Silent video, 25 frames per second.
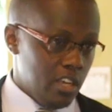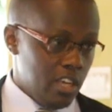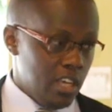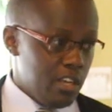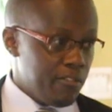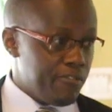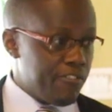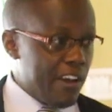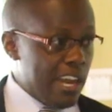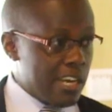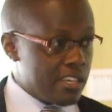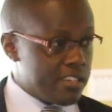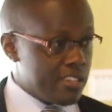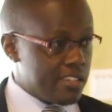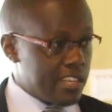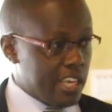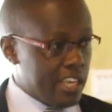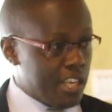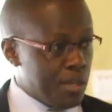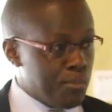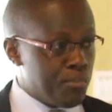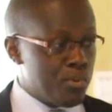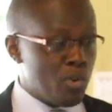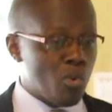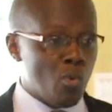In fact,
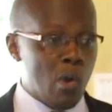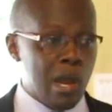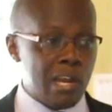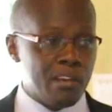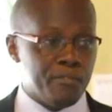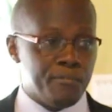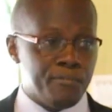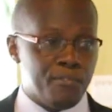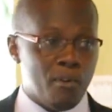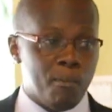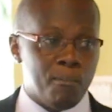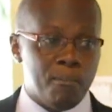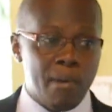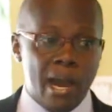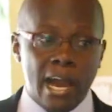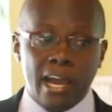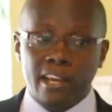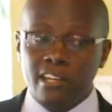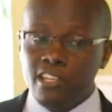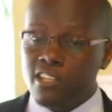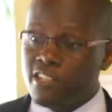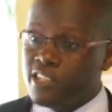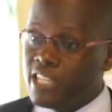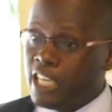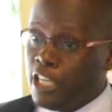the Hebrew word for
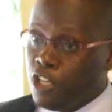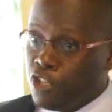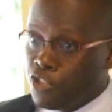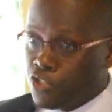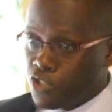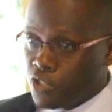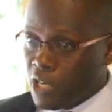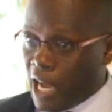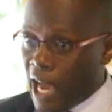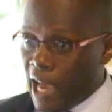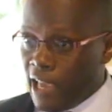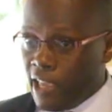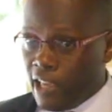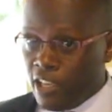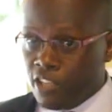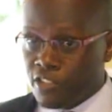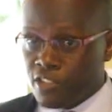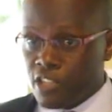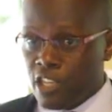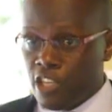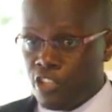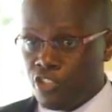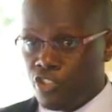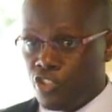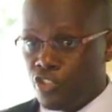man is ish,
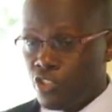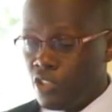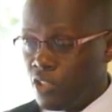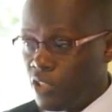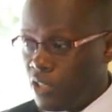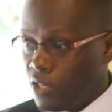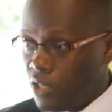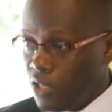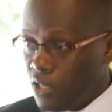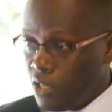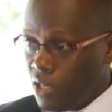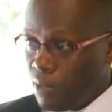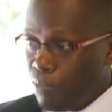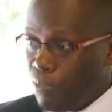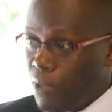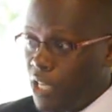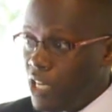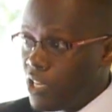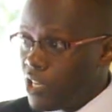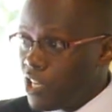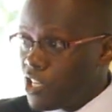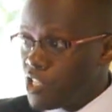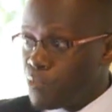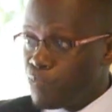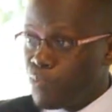I-S-H,
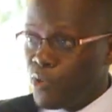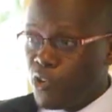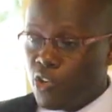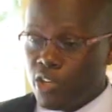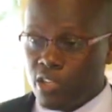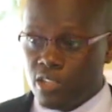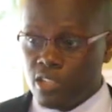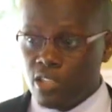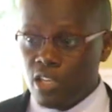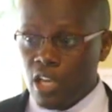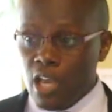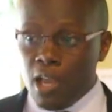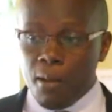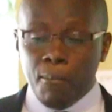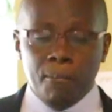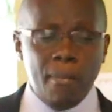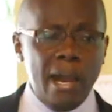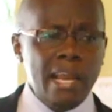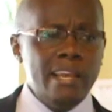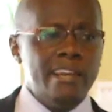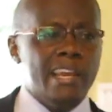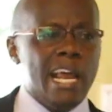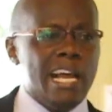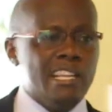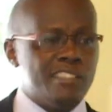meaning a spirit.
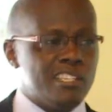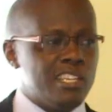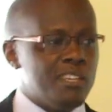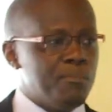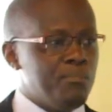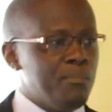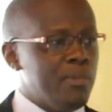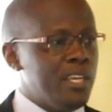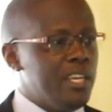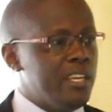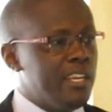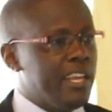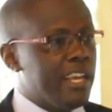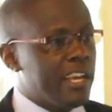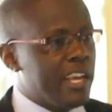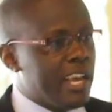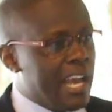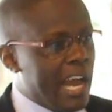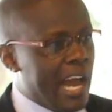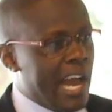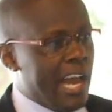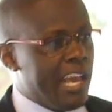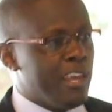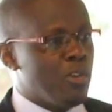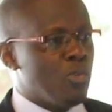Man doesn't mean a
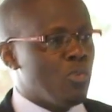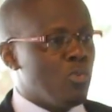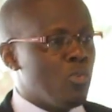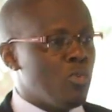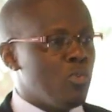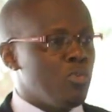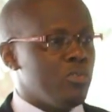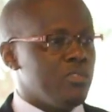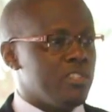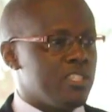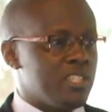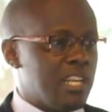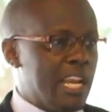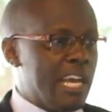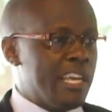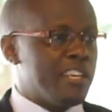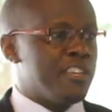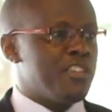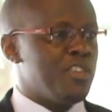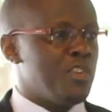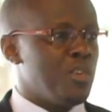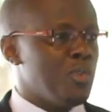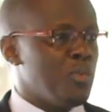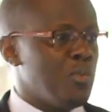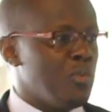guy who is
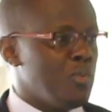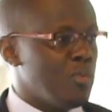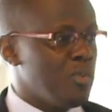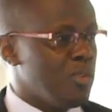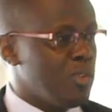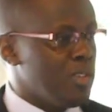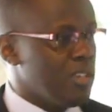like you,